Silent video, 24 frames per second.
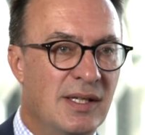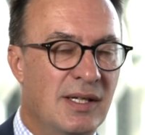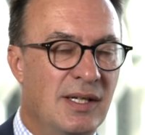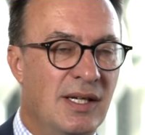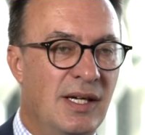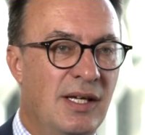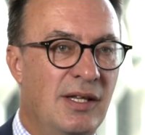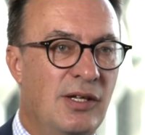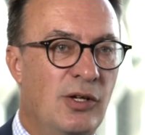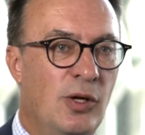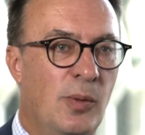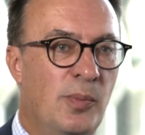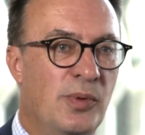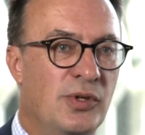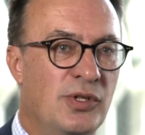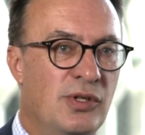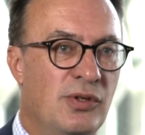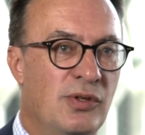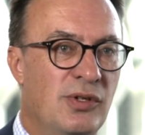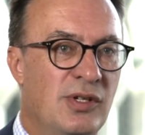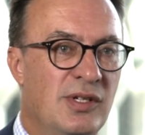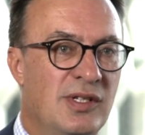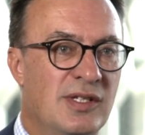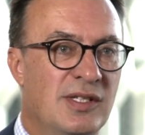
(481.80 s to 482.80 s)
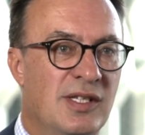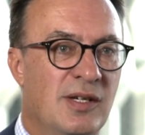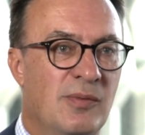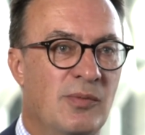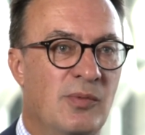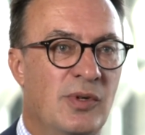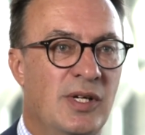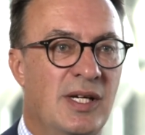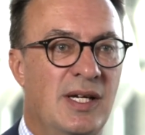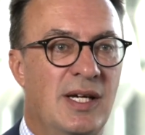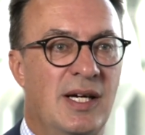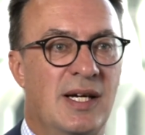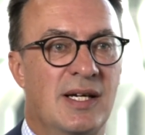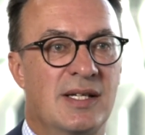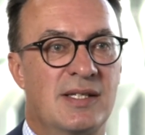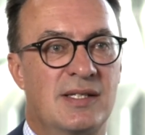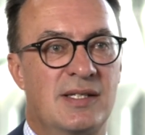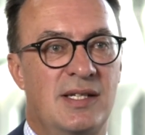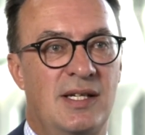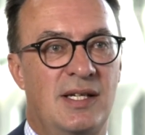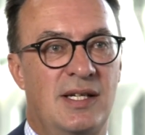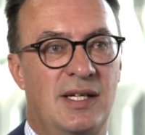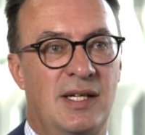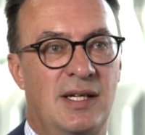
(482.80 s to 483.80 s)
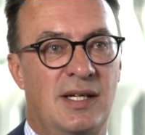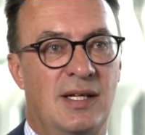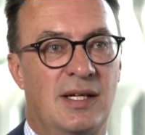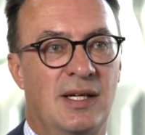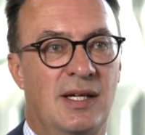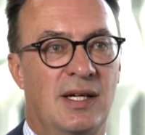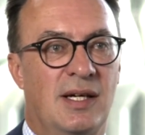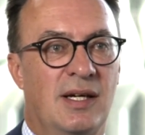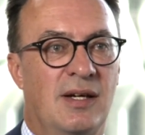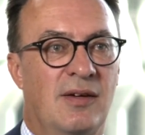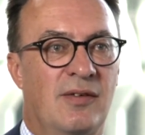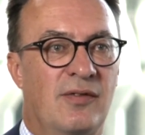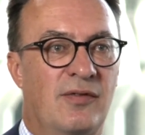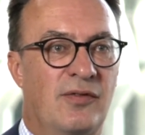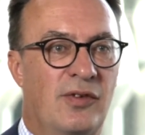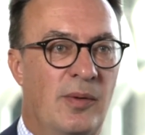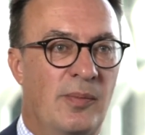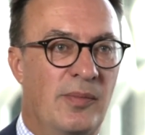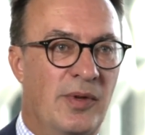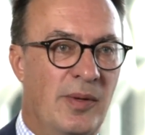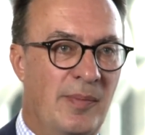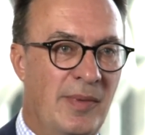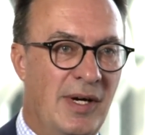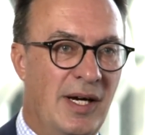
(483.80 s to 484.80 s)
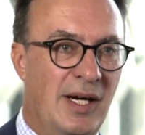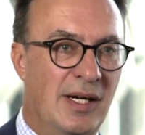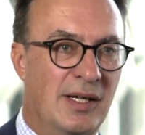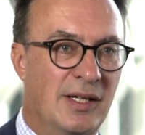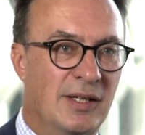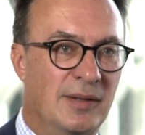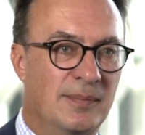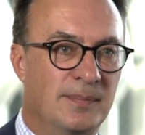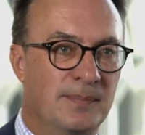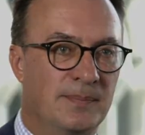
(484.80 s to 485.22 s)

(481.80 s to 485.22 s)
and the opportunities that we are seeking from the market.